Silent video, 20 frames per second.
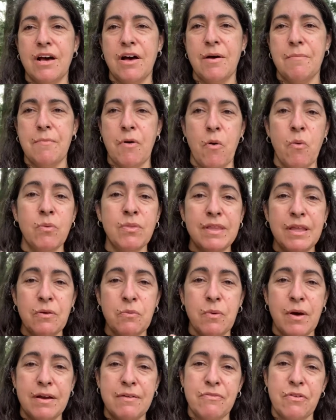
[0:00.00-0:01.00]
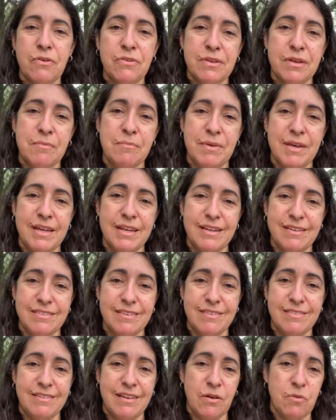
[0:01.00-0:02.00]
Only one of those can be an
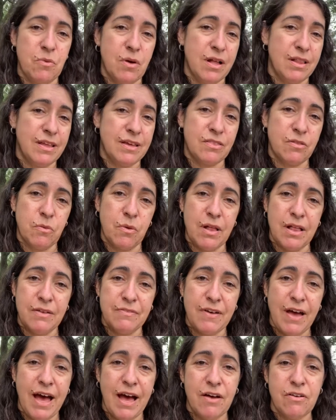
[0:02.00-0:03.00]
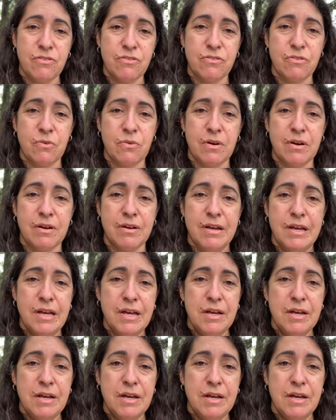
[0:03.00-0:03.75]
existing wall, like the wall of a house or